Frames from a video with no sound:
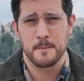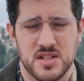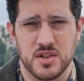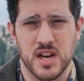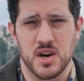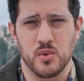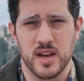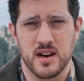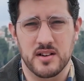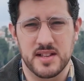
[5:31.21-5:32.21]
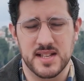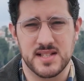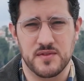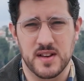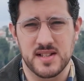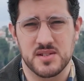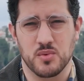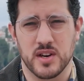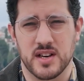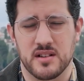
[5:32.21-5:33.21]
So now we are in this phase
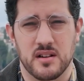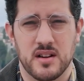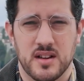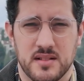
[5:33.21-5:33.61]
where